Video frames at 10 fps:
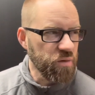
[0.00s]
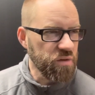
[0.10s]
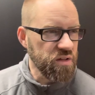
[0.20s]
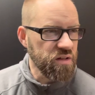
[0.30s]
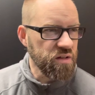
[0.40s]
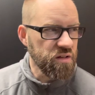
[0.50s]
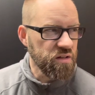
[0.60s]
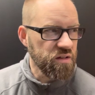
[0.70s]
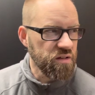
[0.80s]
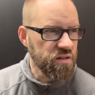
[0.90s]
would
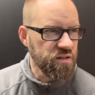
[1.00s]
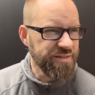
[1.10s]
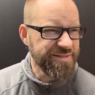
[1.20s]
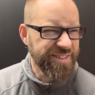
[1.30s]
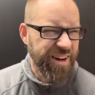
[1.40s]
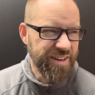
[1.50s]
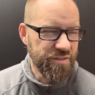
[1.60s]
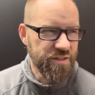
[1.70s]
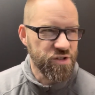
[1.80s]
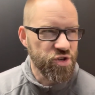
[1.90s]
kind of
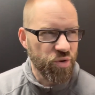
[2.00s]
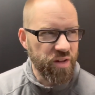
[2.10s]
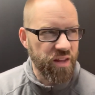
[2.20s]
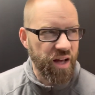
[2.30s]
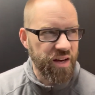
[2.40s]
enjoy that.